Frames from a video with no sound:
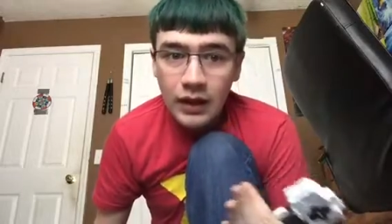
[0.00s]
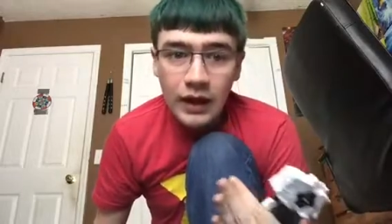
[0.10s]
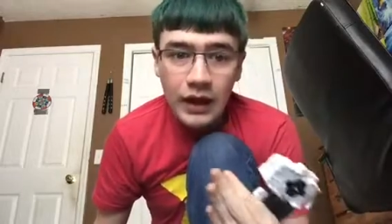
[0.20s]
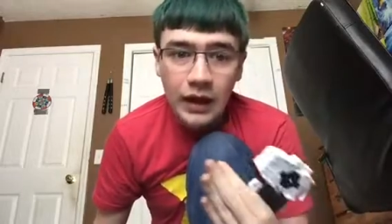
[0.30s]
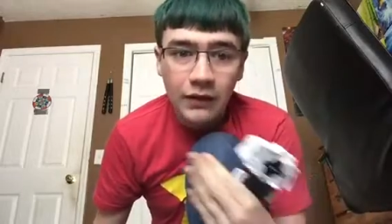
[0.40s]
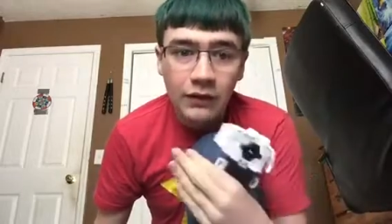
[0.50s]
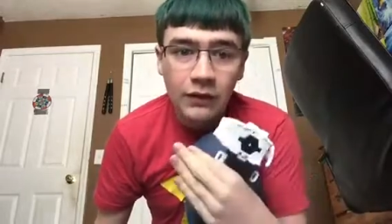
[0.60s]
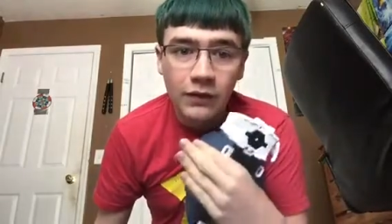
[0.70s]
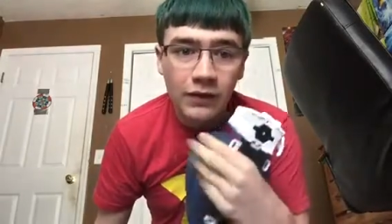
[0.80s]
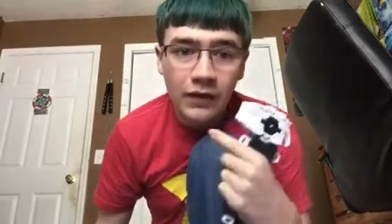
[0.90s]
And
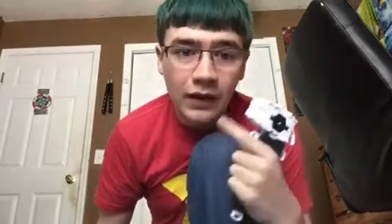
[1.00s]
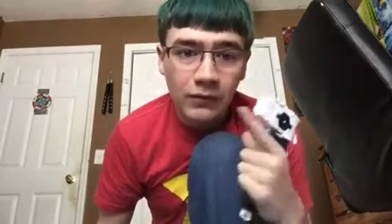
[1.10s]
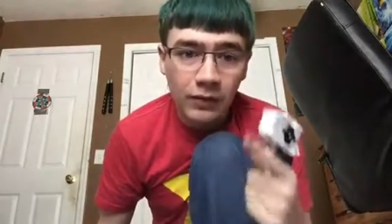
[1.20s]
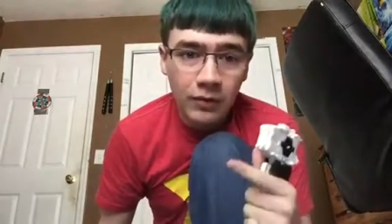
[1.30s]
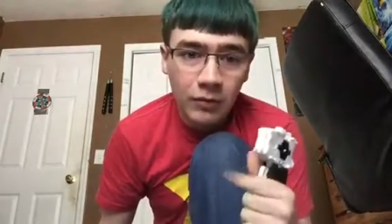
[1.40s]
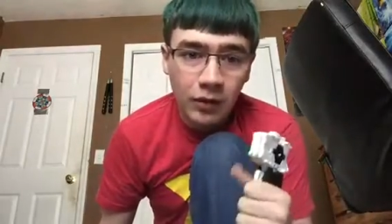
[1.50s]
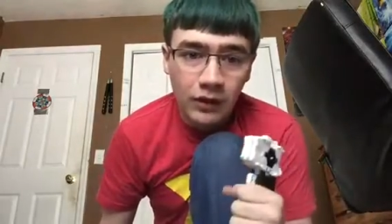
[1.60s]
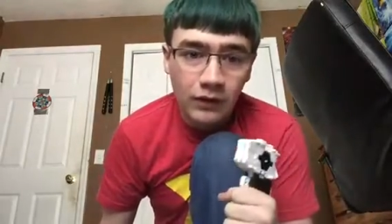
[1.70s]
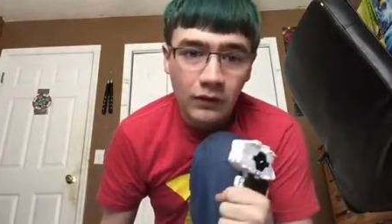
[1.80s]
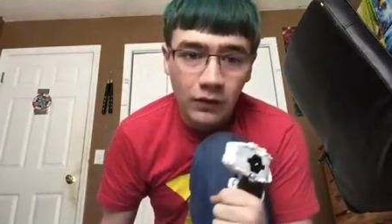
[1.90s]
that is very
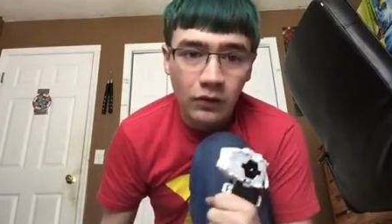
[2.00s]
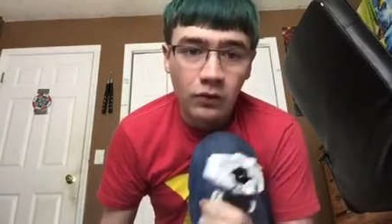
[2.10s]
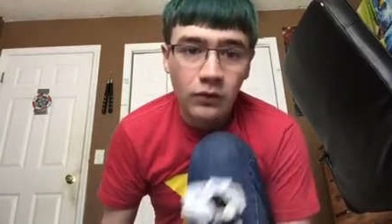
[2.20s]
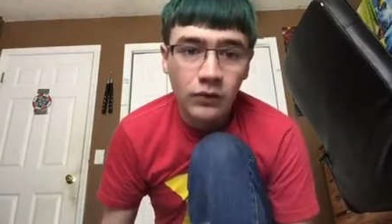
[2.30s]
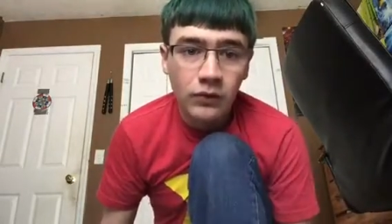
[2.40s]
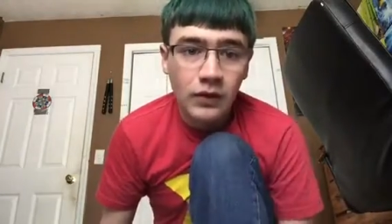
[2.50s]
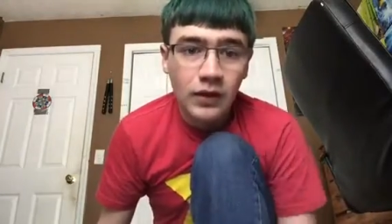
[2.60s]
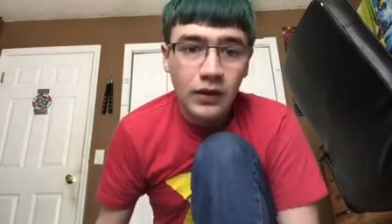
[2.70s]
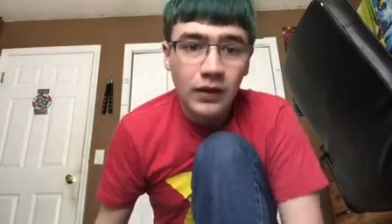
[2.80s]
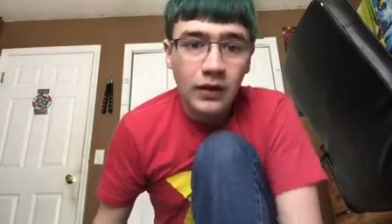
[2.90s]
important too.
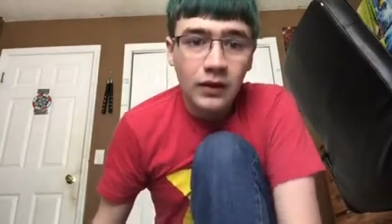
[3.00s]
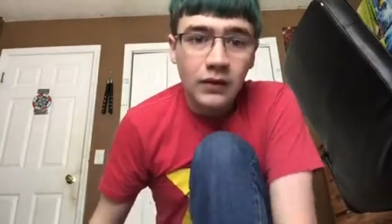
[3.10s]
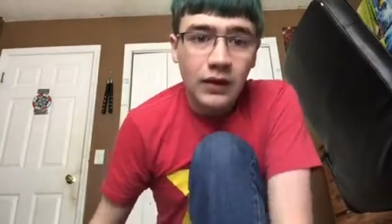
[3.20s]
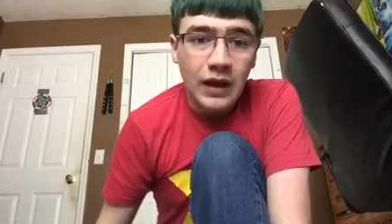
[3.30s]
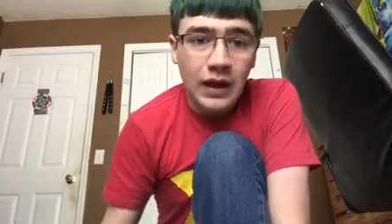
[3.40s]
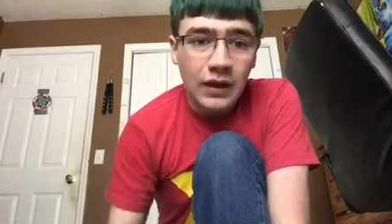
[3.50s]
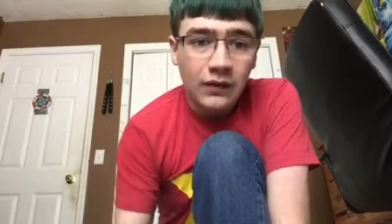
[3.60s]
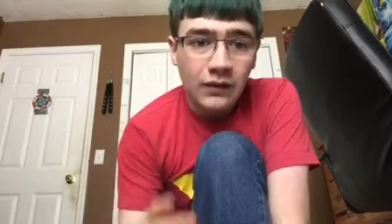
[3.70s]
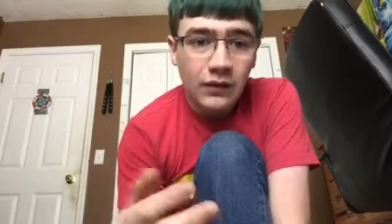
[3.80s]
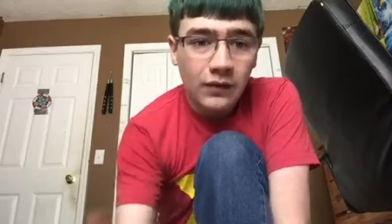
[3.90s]

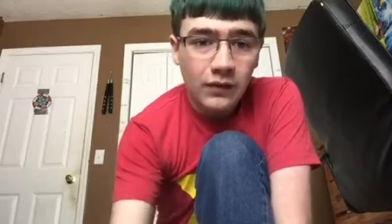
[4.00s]
And